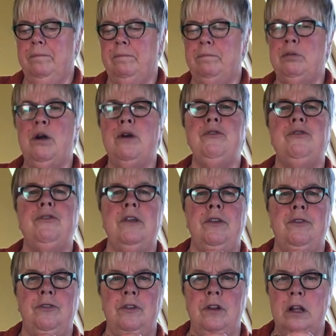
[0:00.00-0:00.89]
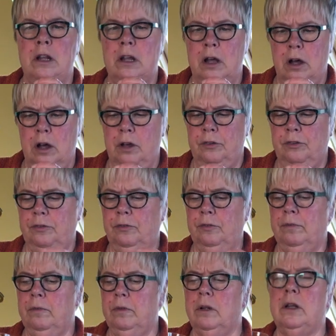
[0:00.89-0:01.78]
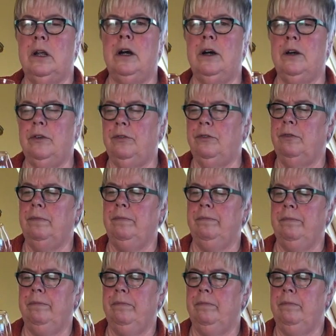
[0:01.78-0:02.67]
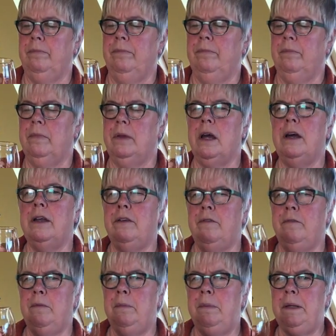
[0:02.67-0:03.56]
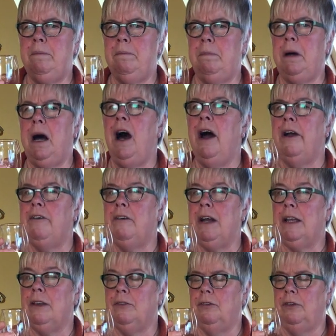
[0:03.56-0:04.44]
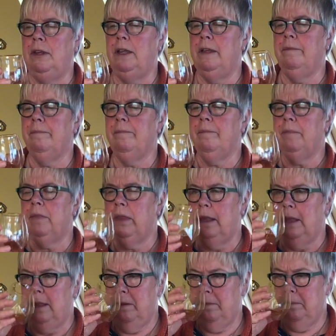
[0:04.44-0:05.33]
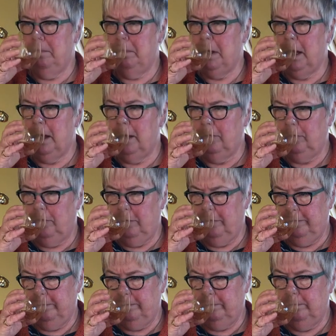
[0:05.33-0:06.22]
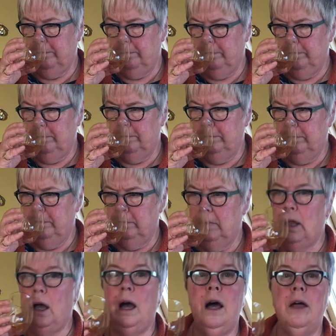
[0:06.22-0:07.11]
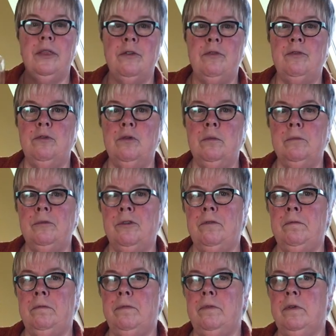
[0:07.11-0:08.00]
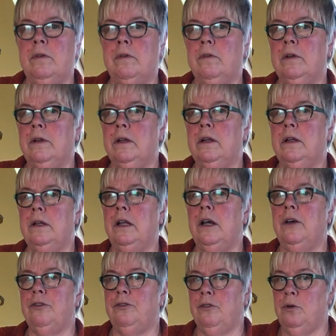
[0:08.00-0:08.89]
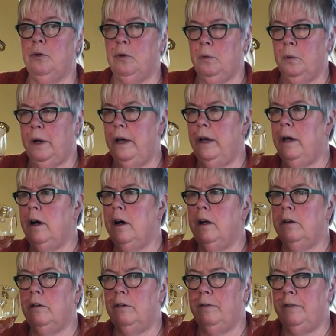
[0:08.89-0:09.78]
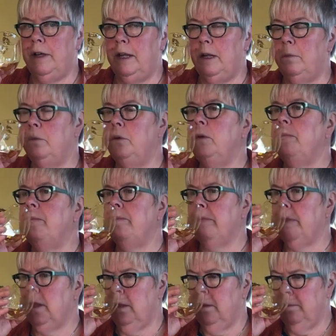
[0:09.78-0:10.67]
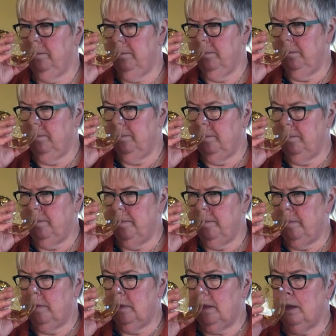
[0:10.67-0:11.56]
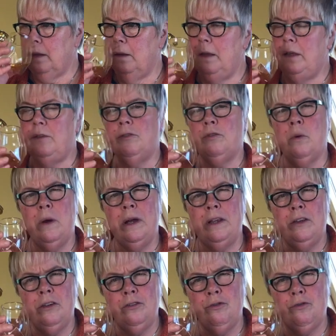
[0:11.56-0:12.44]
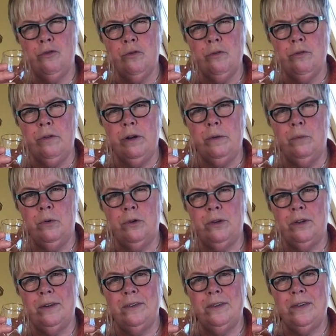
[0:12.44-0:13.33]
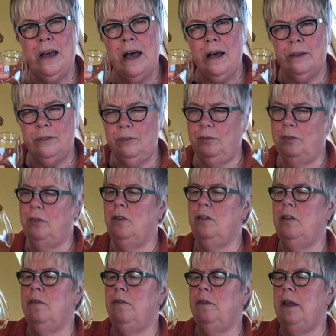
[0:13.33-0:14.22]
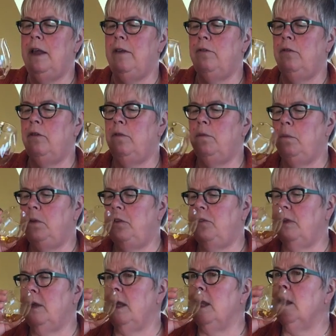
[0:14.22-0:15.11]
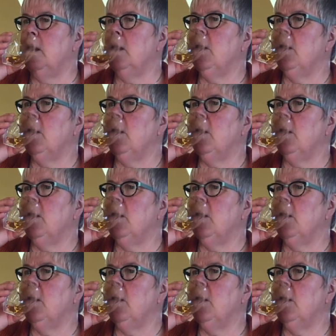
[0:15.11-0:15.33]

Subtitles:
processed glass, kind of a bit Pyrexy, but other forms of glass cookware are available. It's quite extraordinary what it does to the flavour of whiskey.